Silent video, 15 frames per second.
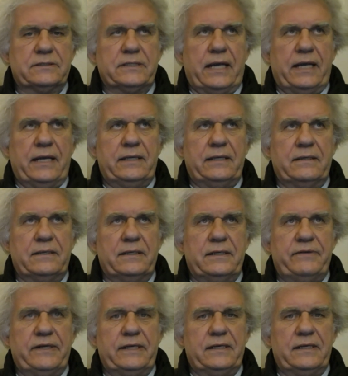Okay, and
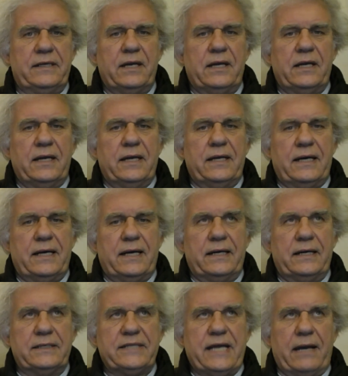living
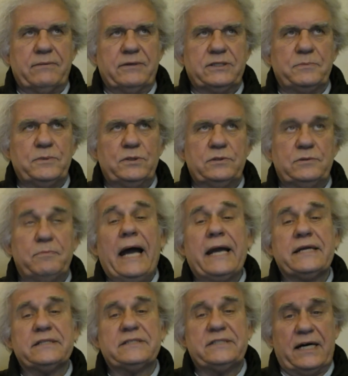uh, is that which moves by
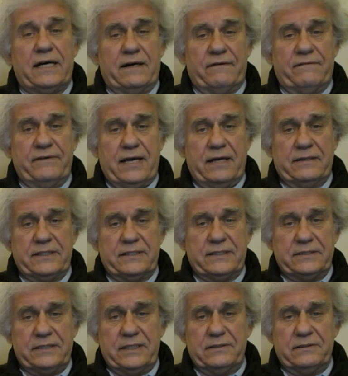itself without
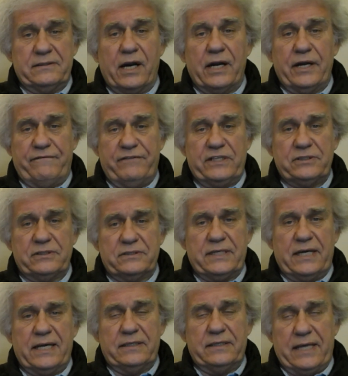the you know artificial,
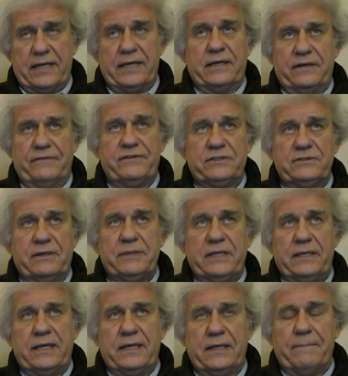not not artificial, I
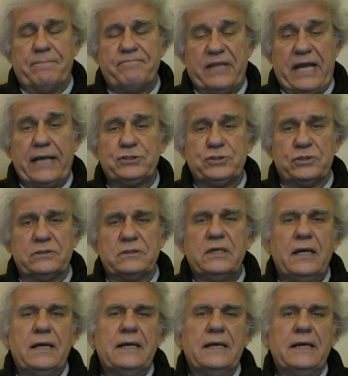mean um, natural,